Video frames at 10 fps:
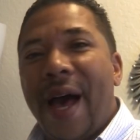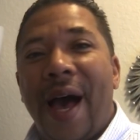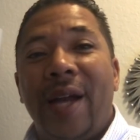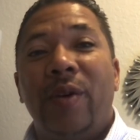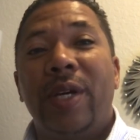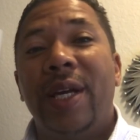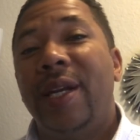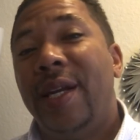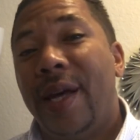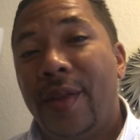I don't get
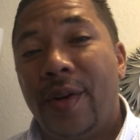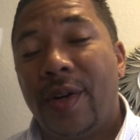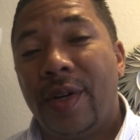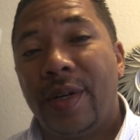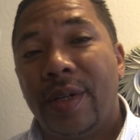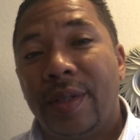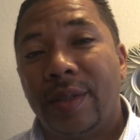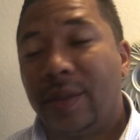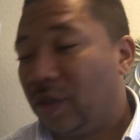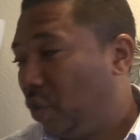another
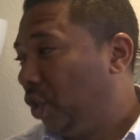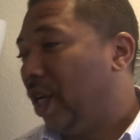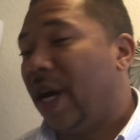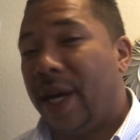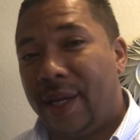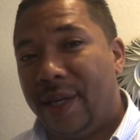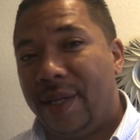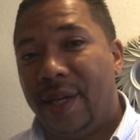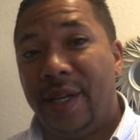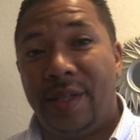check
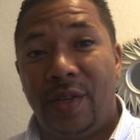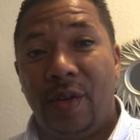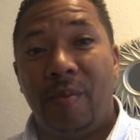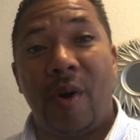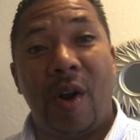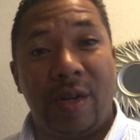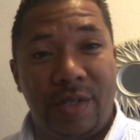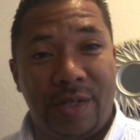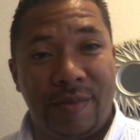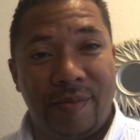until
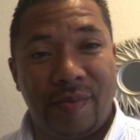March.